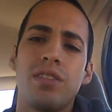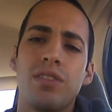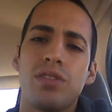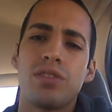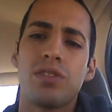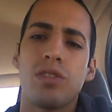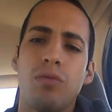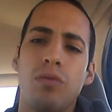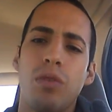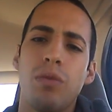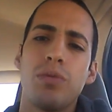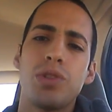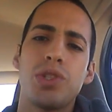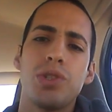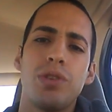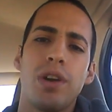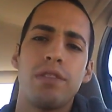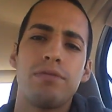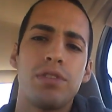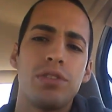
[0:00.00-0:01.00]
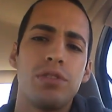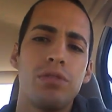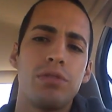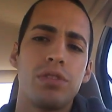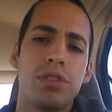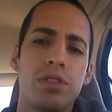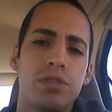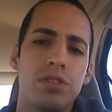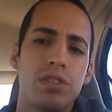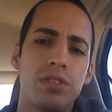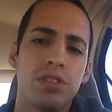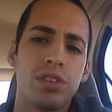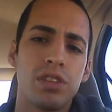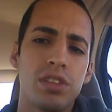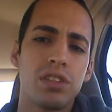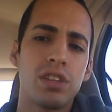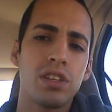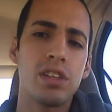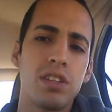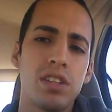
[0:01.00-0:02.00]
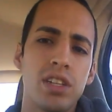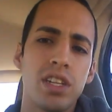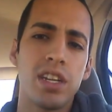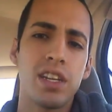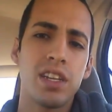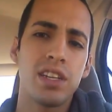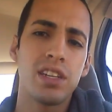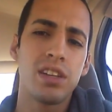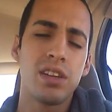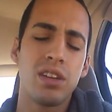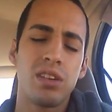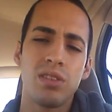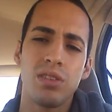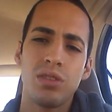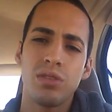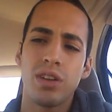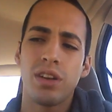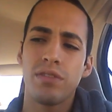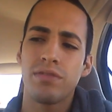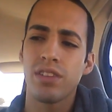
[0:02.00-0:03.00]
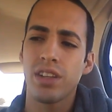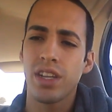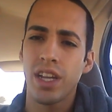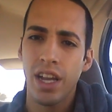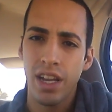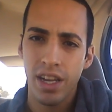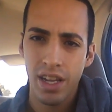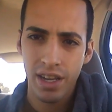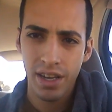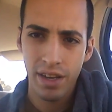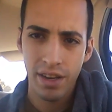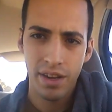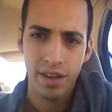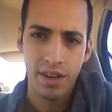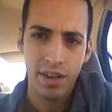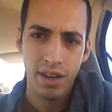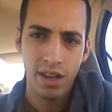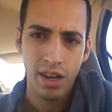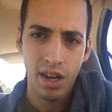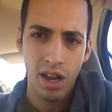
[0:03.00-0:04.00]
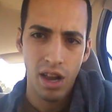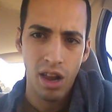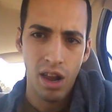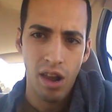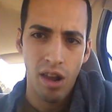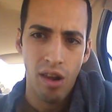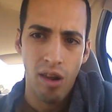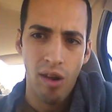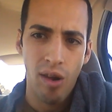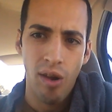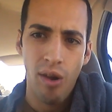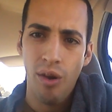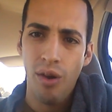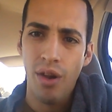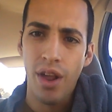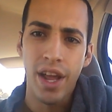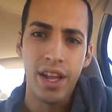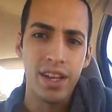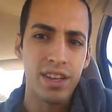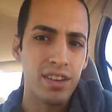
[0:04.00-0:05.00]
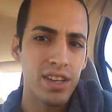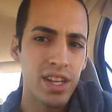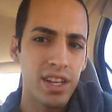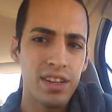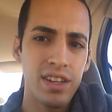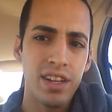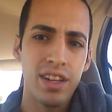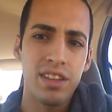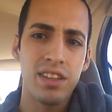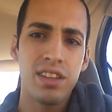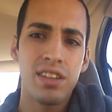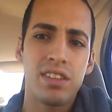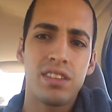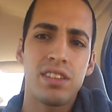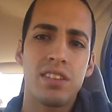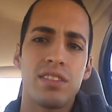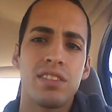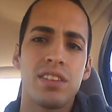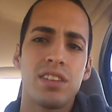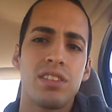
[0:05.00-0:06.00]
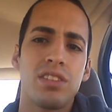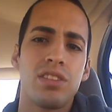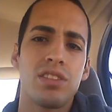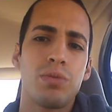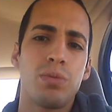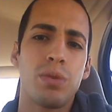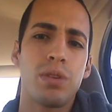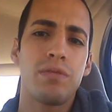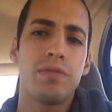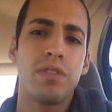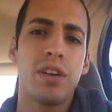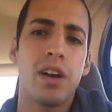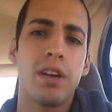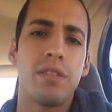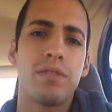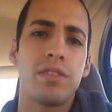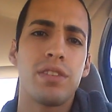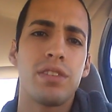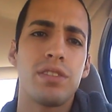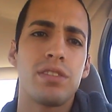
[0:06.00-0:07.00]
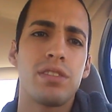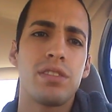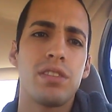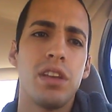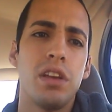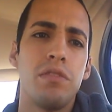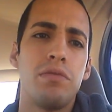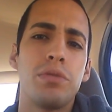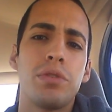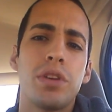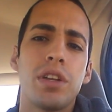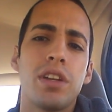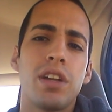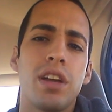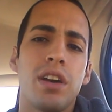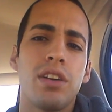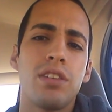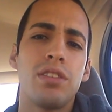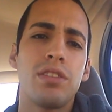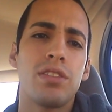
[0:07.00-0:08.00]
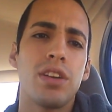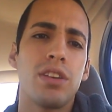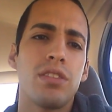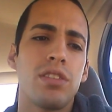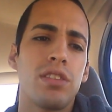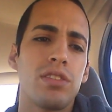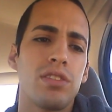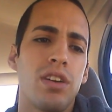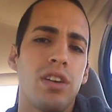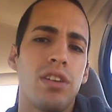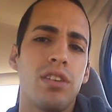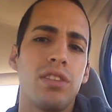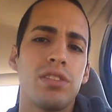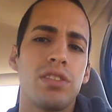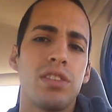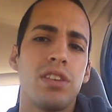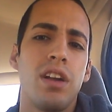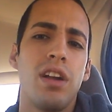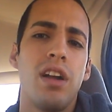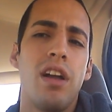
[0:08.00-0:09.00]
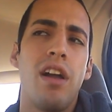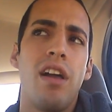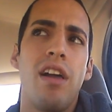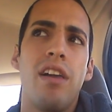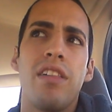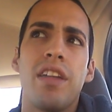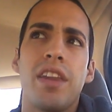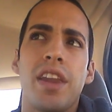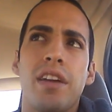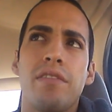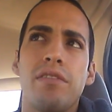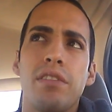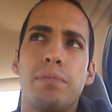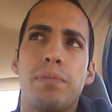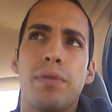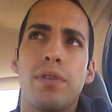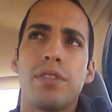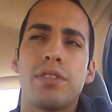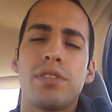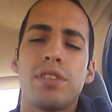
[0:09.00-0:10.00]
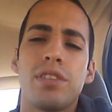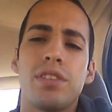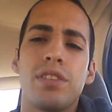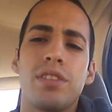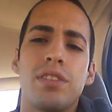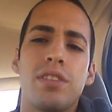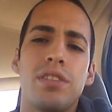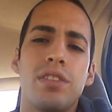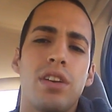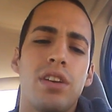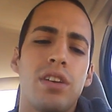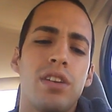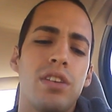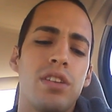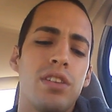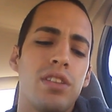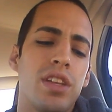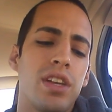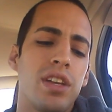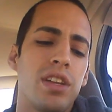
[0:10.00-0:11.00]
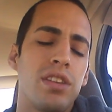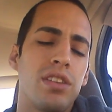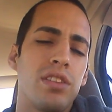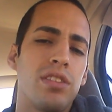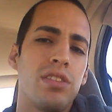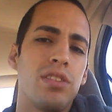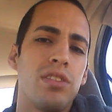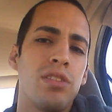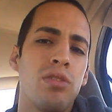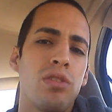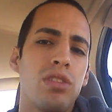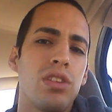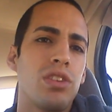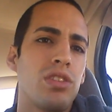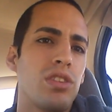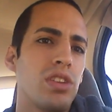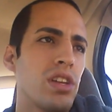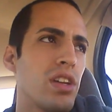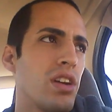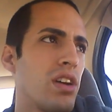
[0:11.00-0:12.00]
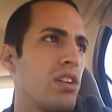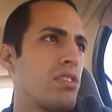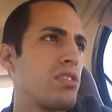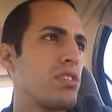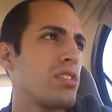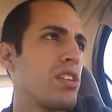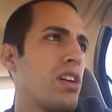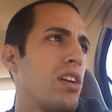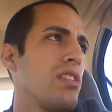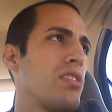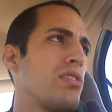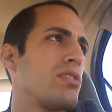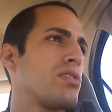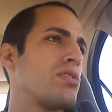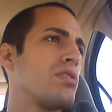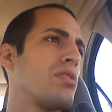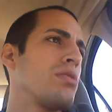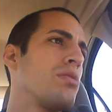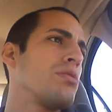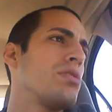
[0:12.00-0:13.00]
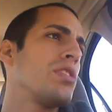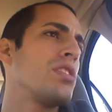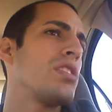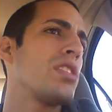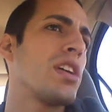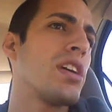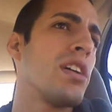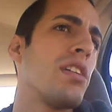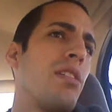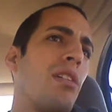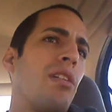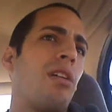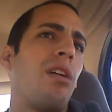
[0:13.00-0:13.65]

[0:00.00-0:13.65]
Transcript: so what would you have to do to succeed to get in here? You would have to get in at least the $625, because if you get in at $100, then every person, then you're only going to get $100. So you need to get